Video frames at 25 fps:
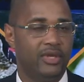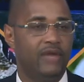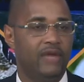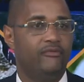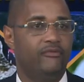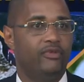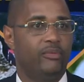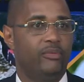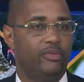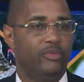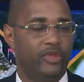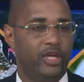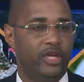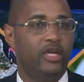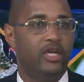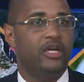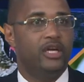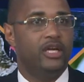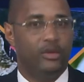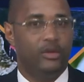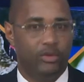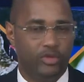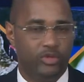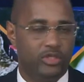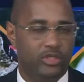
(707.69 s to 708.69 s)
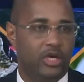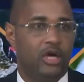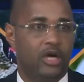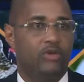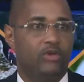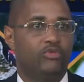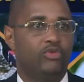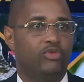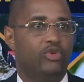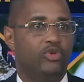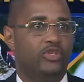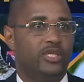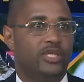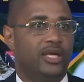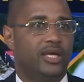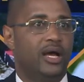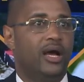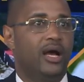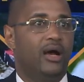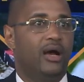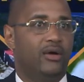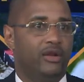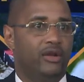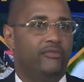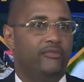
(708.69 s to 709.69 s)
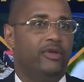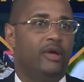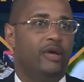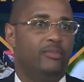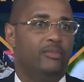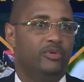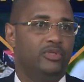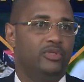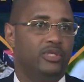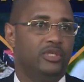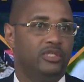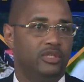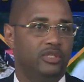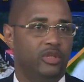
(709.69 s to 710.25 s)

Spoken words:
And from there, it will start cruising out of Hamilton.